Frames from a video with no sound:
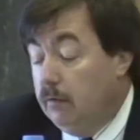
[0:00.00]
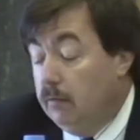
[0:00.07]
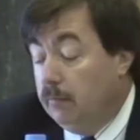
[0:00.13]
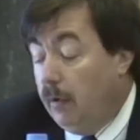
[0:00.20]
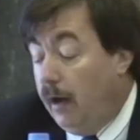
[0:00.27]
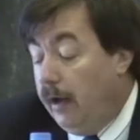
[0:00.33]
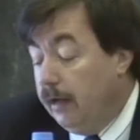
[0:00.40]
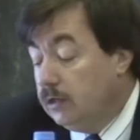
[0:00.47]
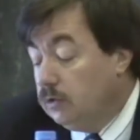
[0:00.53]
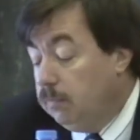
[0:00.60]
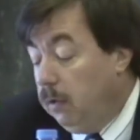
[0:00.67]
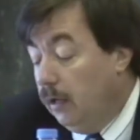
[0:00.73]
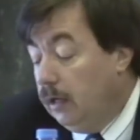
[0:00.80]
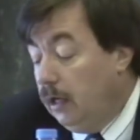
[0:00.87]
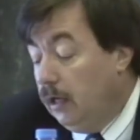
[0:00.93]
by
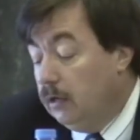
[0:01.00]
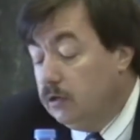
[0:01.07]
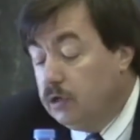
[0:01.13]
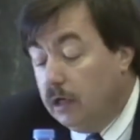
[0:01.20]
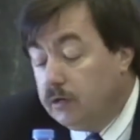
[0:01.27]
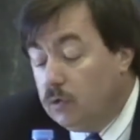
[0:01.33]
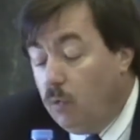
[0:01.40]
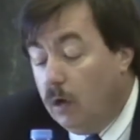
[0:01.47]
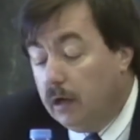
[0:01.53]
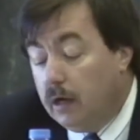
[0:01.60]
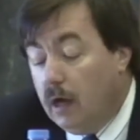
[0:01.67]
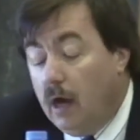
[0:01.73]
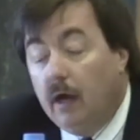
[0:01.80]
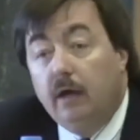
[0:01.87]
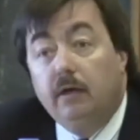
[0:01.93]
explaining just what
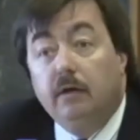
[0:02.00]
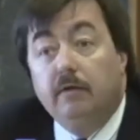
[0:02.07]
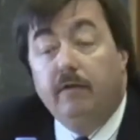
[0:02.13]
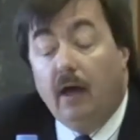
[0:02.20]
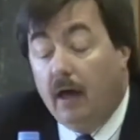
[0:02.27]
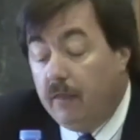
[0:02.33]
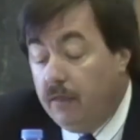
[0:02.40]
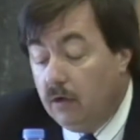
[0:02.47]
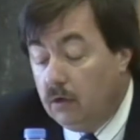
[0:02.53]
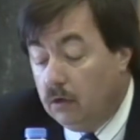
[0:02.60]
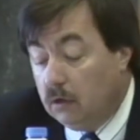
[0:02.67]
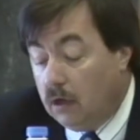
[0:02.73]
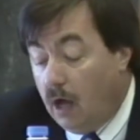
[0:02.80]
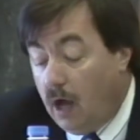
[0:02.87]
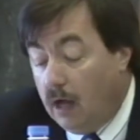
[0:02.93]
kind of
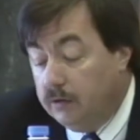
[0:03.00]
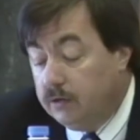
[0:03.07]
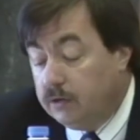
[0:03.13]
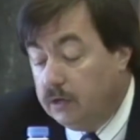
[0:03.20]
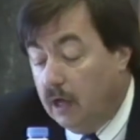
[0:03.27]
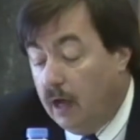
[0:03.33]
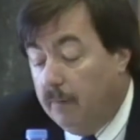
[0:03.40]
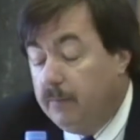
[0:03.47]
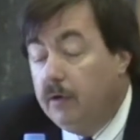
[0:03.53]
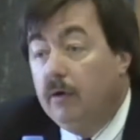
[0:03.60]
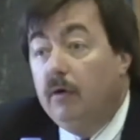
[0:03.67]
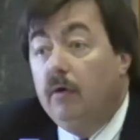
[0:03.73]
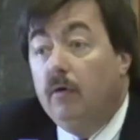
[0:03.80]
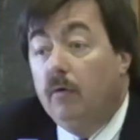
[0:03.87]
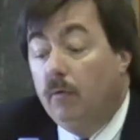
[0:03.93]
ethical concept
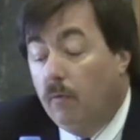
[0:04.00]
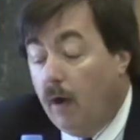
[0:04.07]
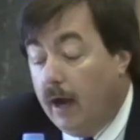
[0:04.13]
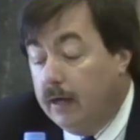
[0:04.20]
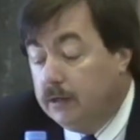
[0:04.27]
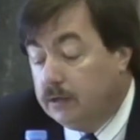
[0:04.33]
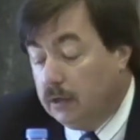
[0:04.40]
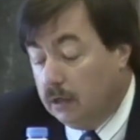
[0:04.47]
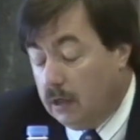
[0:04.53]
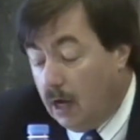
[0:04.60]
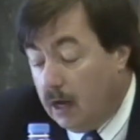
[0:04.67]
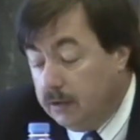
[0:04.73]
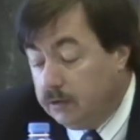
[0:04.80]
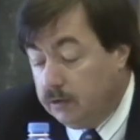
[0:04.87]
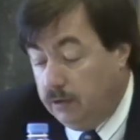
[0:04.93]
rights
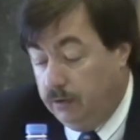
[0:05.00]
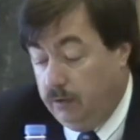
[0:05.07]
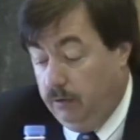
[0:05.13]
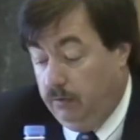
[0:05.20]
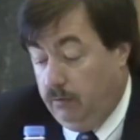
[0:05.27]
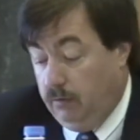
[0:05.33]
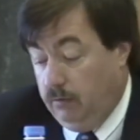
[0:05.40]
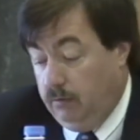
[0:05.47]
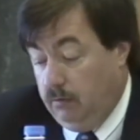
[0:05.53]
constitute.